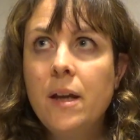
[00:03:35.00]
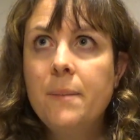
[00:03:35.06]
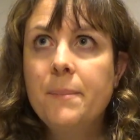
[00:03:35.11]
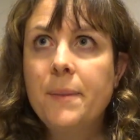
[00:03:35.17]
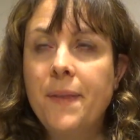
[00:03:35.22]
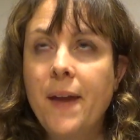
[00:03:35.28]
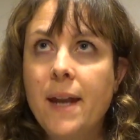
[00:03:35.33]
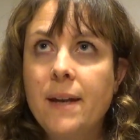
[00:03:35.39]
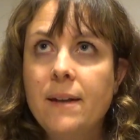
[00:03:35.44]

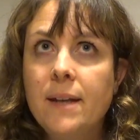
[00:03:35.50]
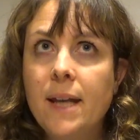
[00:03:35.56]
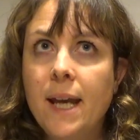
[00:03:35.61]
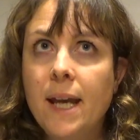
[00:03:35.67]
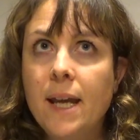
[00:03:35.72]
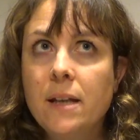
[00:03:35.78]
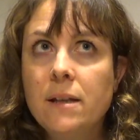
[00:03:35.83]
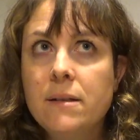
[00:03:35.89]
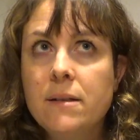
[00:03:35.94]
But then
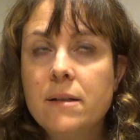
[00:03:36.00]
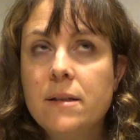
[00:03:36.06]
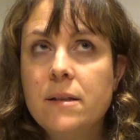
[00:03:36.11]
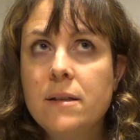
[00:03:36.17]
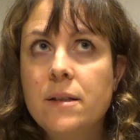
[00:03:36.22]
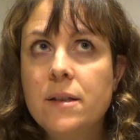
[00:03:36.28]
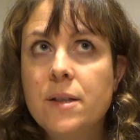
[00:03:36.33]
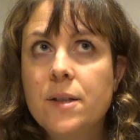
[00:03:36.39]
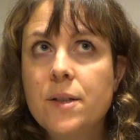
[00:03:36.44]

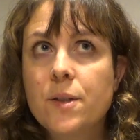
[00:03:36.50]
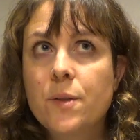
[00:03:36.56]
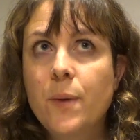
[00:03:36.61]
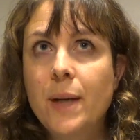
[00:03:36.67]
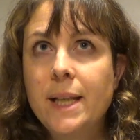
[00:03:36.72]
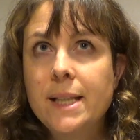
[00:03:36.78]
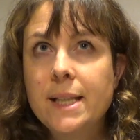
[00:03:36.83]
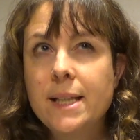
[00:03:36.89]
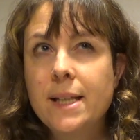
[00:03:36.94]
in
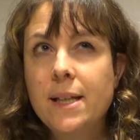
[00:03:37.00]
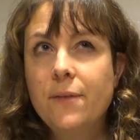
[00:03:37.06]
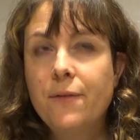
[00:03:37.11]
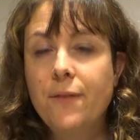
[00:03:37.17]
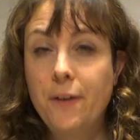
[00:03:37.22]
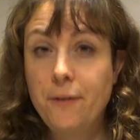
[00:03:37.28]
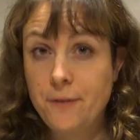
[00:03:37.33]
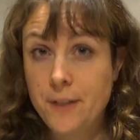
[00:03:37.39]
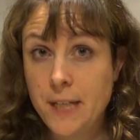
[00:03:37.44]

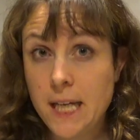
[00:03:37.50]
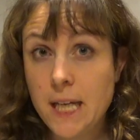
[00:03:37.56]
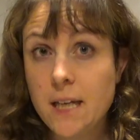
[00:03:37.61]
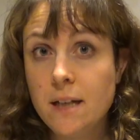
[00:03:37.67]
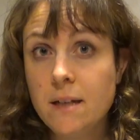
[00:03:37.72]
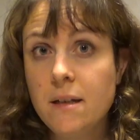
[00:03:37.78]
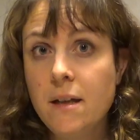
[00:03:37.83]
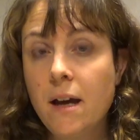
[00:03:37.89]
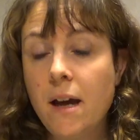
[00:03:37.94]

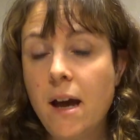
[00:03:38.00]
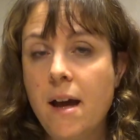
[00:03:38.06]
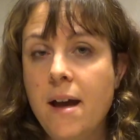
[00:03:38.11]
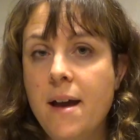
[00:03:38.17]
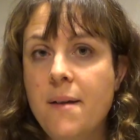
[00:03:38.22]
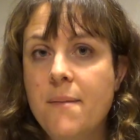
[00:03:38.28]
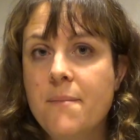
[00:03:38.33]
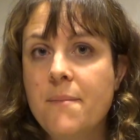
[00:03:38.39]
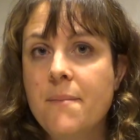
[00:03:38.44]
2015,
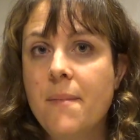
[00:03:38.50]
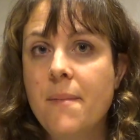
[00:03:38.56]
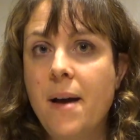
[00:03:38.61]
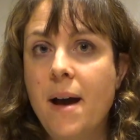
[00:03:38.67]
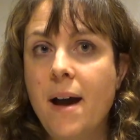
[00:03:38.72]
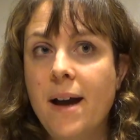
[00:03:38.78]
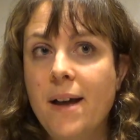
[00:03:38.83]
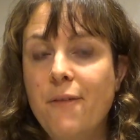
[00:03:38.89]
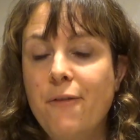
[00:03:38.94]

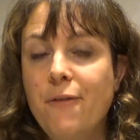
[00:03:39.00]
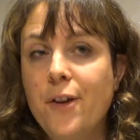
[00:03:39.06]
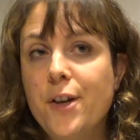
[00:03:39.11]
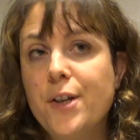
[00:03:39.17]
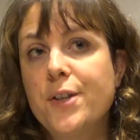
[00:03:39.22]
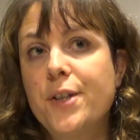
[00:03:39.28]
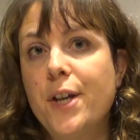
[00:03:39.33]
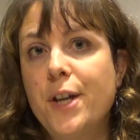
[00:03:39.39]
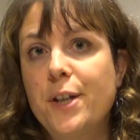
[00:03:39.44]
I
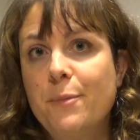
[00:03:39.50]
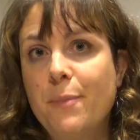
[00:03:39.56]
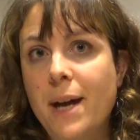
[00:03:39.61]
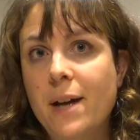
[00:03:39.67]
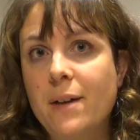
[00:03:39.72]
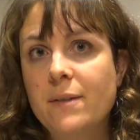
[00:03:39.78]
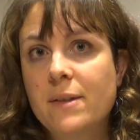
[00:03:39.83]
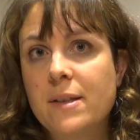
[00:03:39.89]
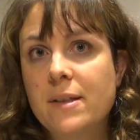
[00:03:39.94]
first heard
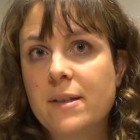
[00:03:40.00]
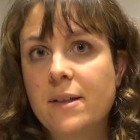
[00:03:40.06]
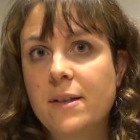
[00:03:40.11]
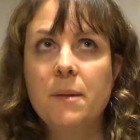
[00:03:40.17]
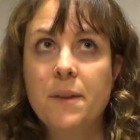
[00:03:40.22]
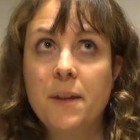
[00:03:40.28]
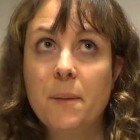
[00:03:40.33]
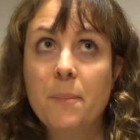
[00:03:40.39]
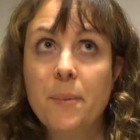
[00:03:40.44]
about
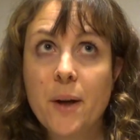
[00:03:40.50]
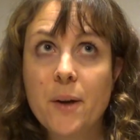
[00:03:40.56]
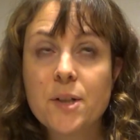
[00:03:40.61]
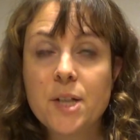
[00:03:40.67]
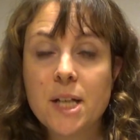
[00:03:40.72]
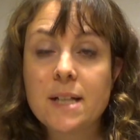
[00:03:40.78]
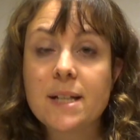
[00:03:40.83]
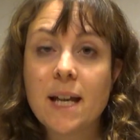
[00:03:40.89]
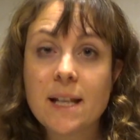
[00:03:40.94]
the
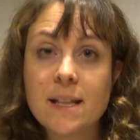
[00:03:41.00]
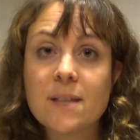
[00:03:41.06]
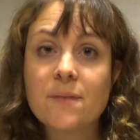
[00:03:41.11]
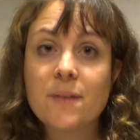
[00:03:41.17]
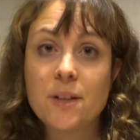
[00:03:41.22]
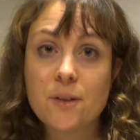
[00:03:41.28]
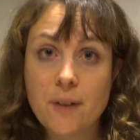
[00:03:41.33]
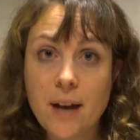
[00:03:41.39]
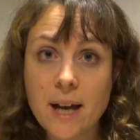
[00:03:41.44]
approach intensive
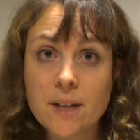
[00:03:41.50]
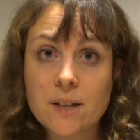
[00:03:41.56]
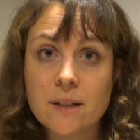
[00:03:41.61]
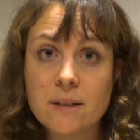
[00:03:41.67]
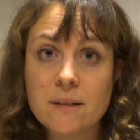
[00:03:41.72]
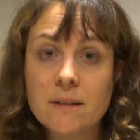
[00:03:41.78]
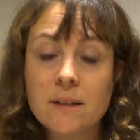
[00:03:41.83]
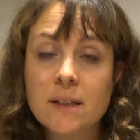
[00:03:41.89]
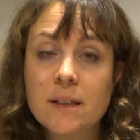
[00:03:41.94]

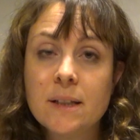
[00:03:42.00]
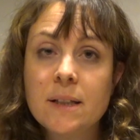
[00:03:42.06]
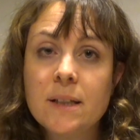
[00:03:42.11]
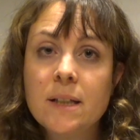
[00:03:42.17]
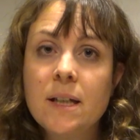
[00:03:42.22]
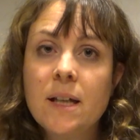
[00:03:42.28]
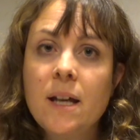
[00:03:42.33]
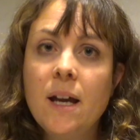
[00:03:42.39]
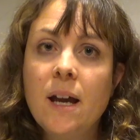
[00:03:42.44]
interaction
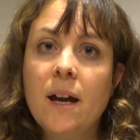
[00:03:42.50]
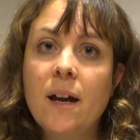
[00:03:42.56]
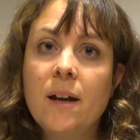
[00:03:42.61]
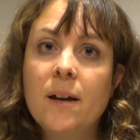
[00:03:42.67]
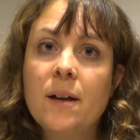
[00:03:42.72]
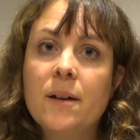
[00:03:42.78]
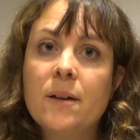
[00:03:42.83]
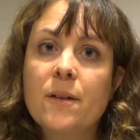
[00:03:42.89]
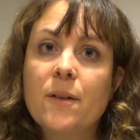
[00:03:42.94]

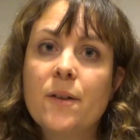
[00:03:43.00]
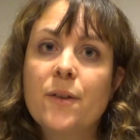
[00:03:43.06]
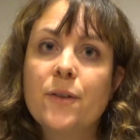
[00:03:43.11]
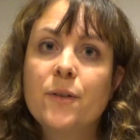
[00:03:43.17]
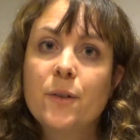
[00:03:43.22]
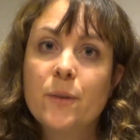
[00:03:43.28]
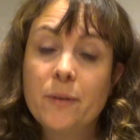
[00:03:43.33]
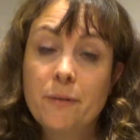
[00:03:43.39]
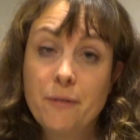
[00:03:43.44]

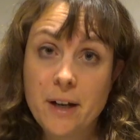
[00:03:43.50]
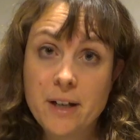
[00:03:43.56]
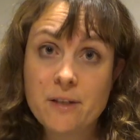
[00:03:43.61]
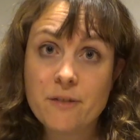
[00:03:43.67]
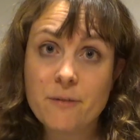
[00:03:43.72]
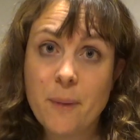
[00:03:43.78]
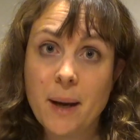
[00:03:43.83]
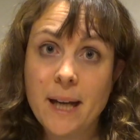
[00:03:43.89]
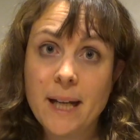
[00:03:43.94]
through a friend
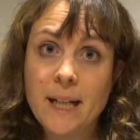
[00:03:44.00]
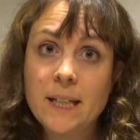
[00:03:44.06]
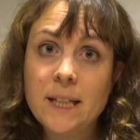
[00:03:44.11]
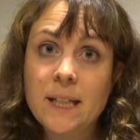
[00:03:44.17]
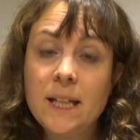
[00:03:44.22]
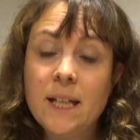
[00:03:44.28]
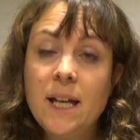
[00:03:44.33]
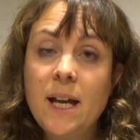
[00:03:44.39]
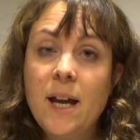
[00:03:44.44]
of
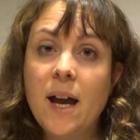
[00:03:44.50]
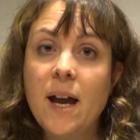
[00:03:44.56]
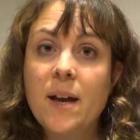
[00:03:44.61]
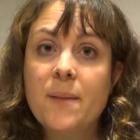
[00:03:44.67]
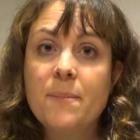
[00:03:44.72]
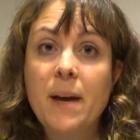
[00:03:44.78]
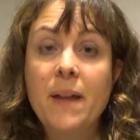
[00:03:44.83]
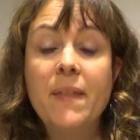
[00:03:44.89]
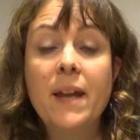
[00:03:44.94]
mine.
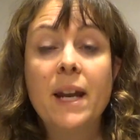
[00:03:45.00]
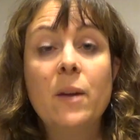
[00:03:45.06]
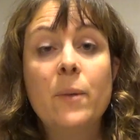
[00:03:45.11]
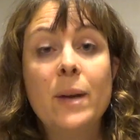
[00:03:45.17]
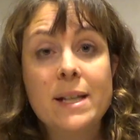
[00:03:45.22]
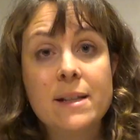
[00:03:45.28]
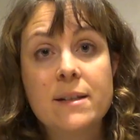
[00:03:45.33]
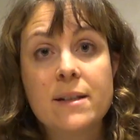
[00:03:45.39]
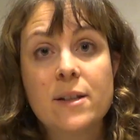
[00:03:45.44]
And then I
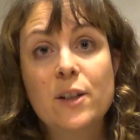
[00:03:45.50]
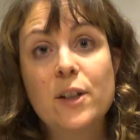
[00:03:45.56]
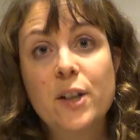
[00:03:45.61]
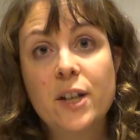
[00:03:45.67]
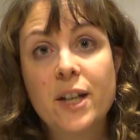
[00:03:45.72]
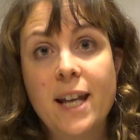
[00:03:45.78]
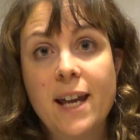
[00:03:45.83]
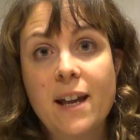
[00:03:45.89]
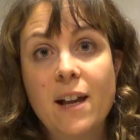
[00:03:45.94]
went to
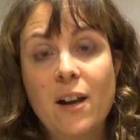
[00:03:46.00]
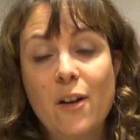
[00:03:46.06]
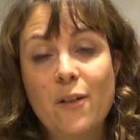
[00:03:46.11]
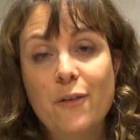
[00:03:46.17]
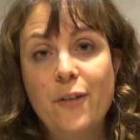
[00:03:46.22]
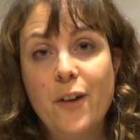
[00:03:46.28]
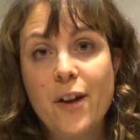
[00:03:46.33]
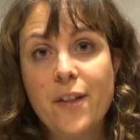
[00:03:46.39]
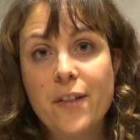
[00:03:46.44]
look at it a
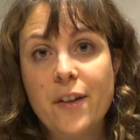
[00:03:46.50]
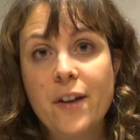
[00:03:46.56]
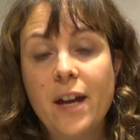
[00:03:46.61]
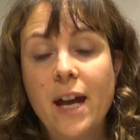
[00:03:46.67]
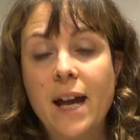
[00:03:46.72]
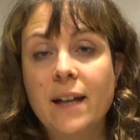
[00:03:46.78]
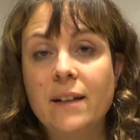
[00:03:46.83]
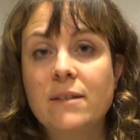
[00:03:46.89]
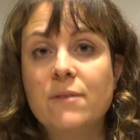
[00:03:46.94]
lot
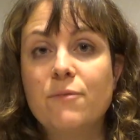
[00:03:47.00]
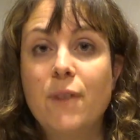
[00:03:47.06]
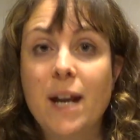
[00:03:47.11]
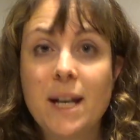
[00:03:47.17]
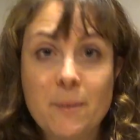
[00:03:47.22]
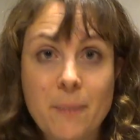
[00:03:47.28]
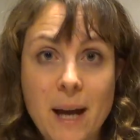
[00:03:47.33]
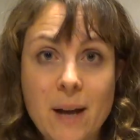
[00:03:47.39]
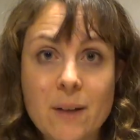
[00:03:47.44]
further and
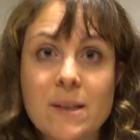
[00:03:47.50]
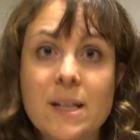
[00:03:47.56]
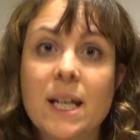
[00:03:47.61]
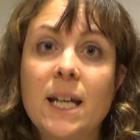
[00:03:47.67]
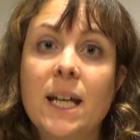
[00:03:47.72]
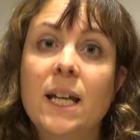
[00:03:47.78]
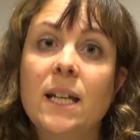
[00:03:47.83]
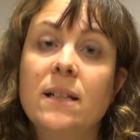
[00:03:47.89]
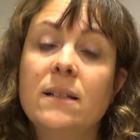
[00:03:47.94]
read about
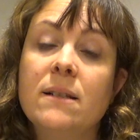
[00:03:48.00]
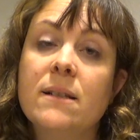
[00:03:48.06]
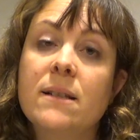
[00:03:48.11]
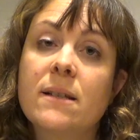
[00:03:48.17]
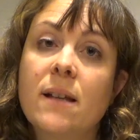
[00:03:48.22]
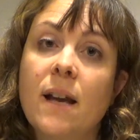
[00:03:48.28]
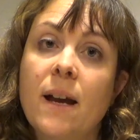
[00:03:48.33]
it and